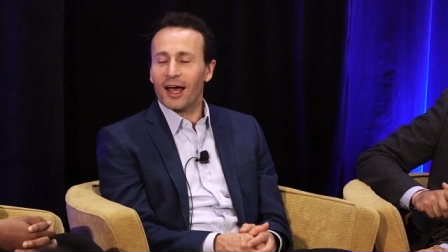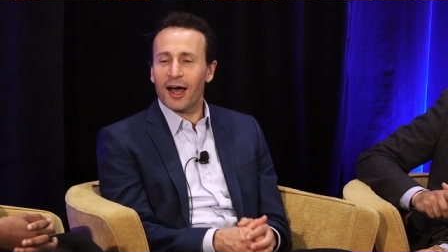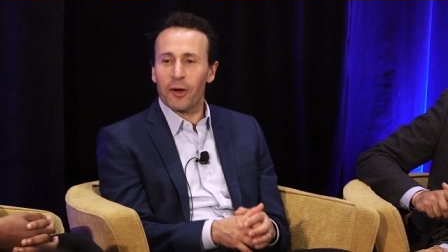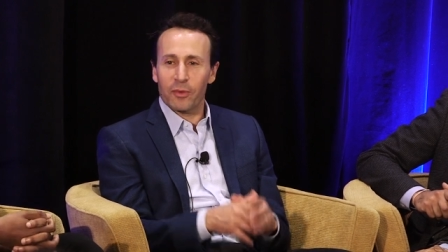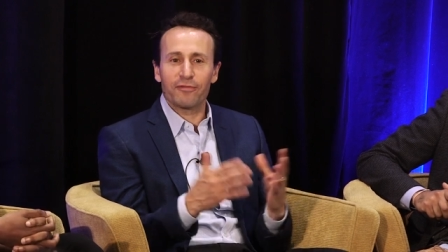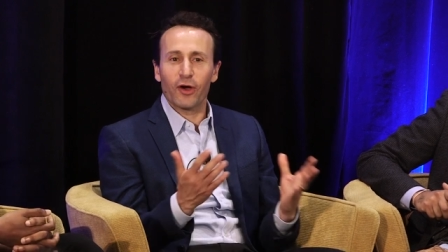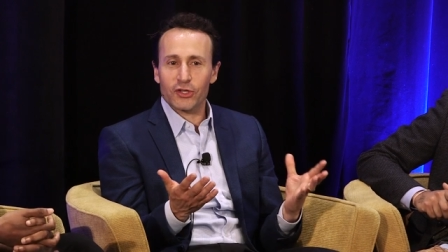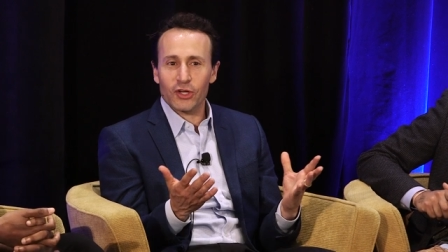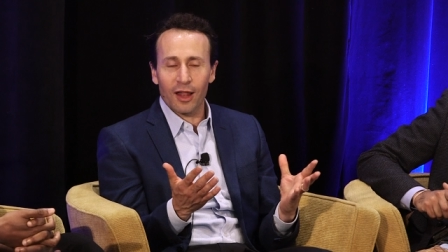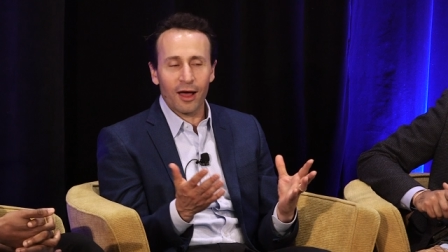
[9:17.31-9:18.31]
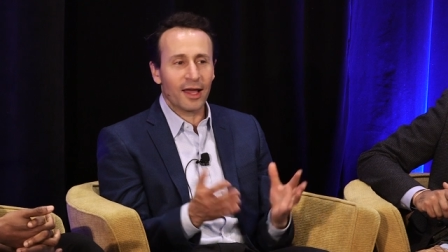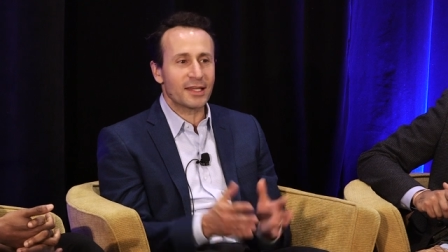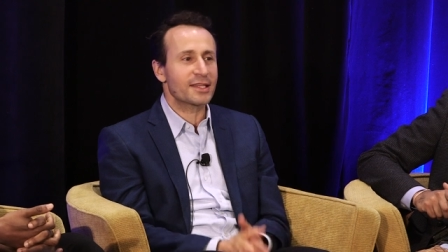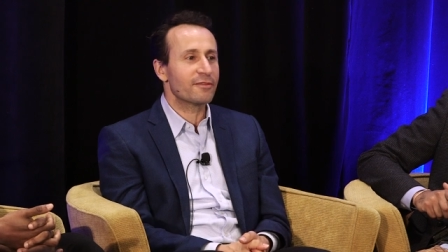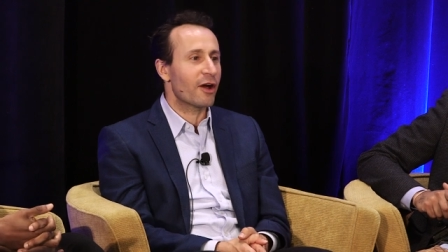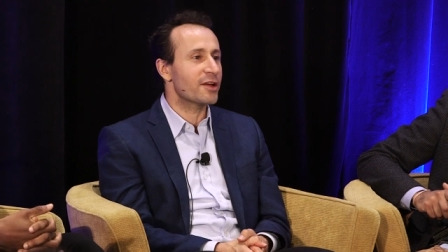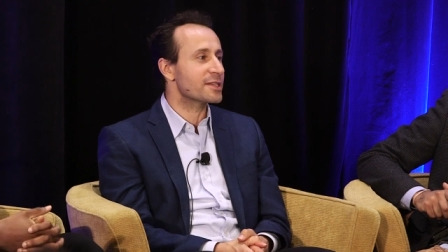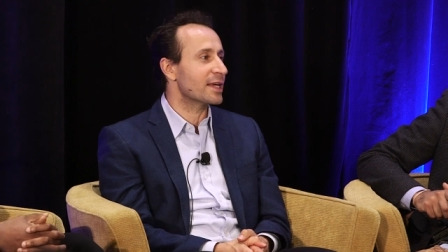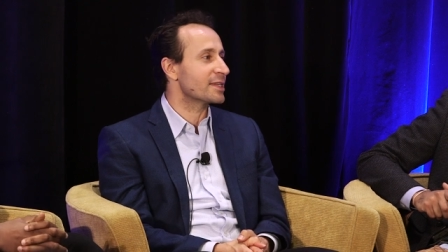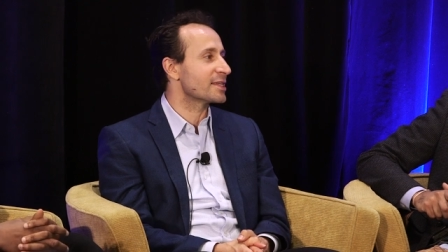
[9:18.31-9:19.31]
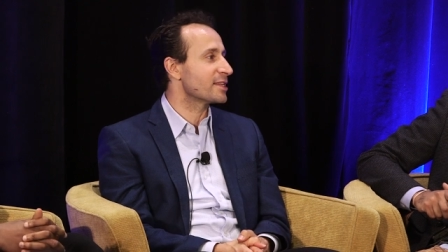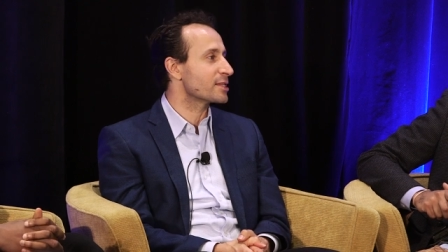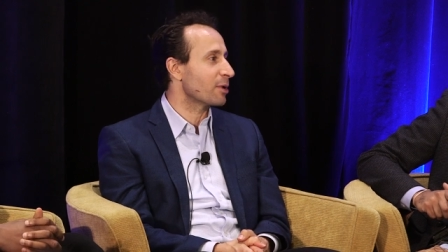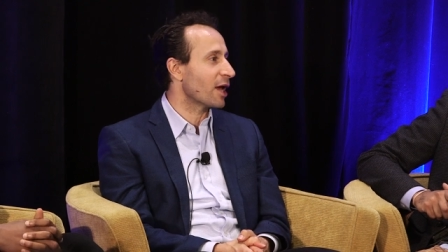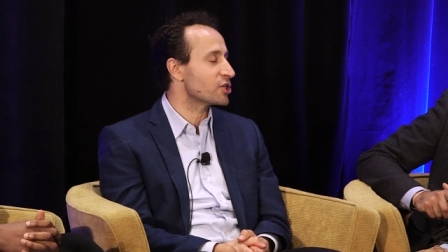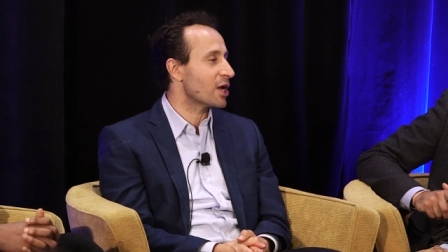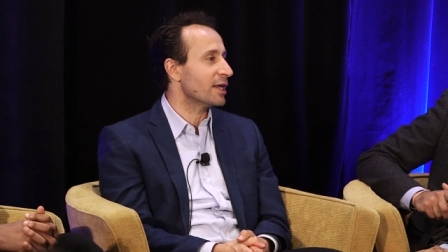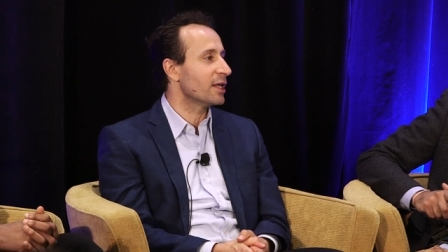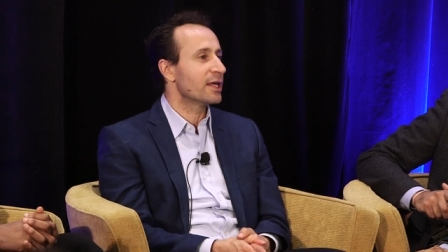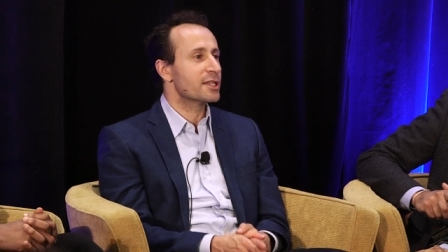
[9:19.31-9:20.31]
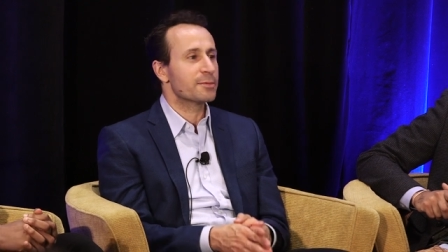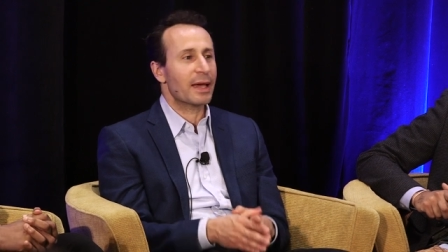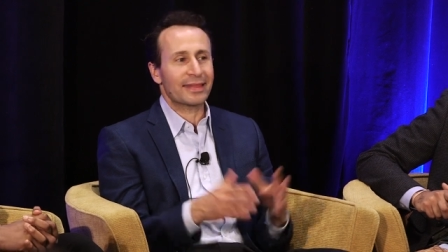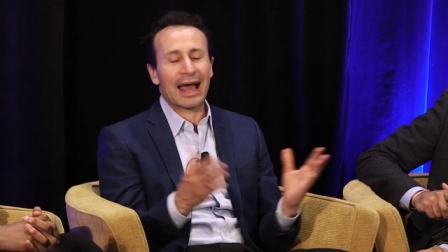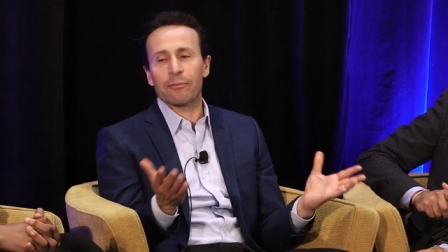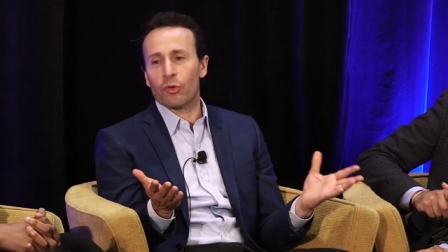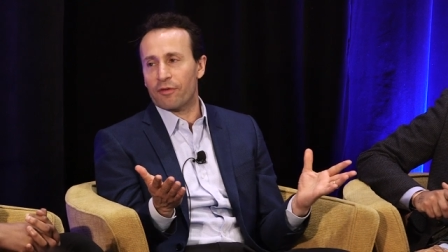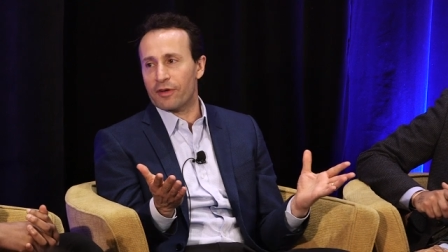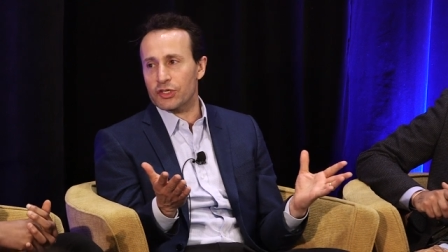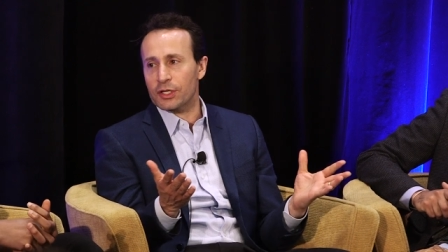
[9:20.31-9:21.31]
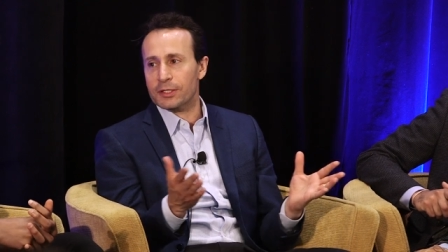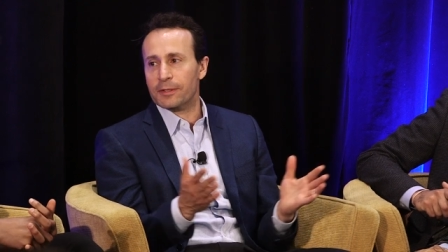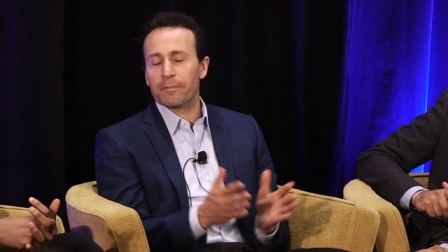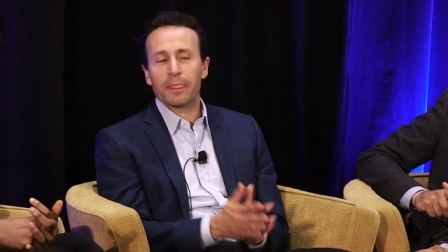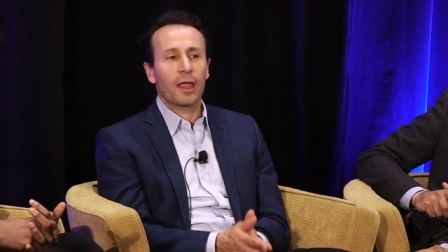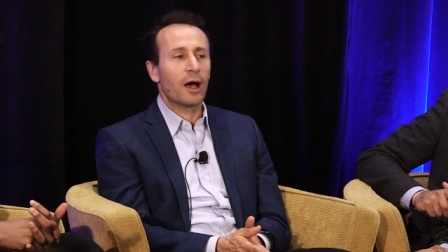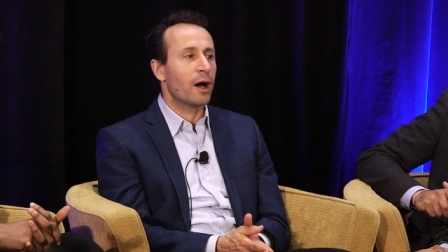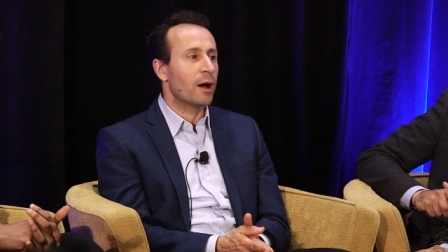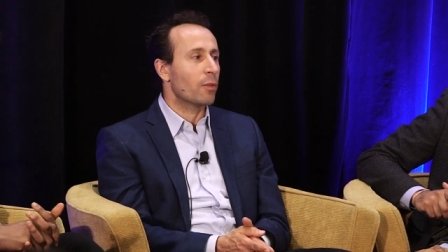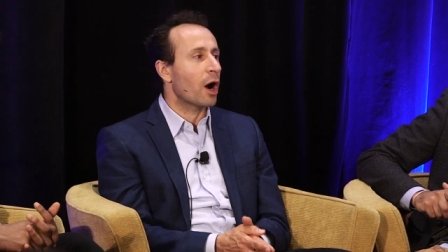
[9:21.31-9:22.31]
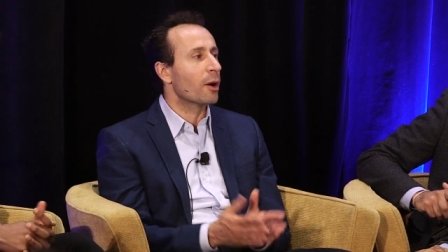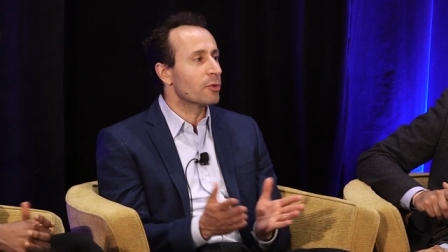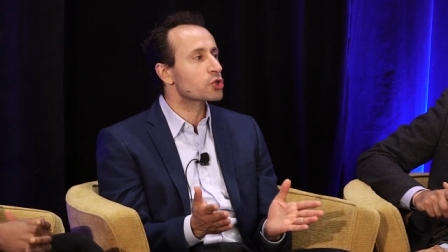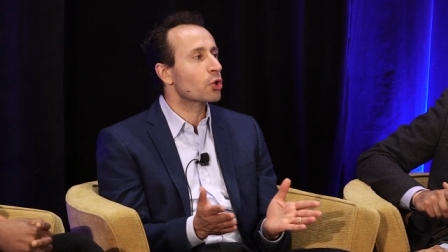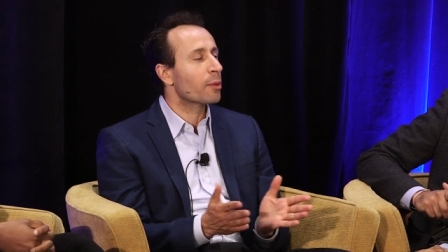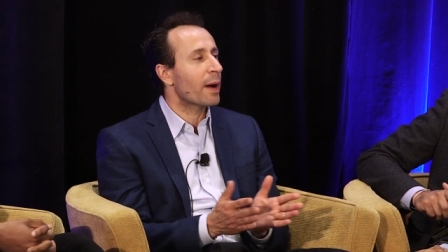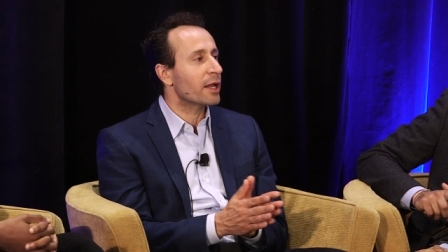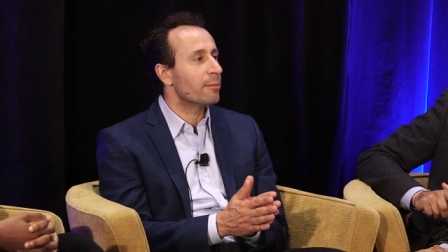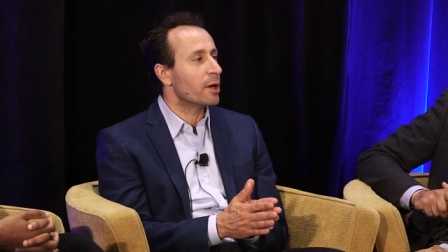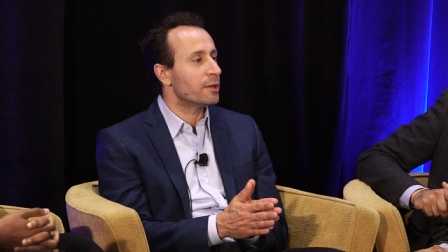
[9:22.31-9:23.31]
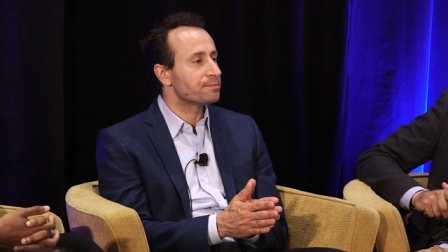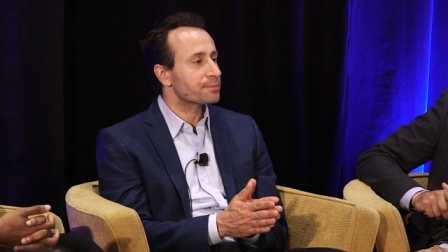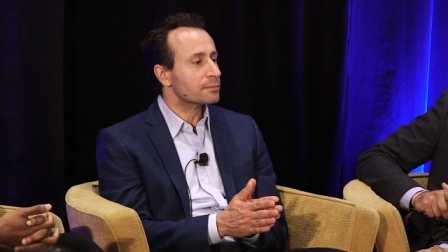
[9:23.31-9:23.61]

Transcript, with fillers: Uh, we virtualize various things in the supply chain to make that more efficient. Um, I'll on to talk about it, but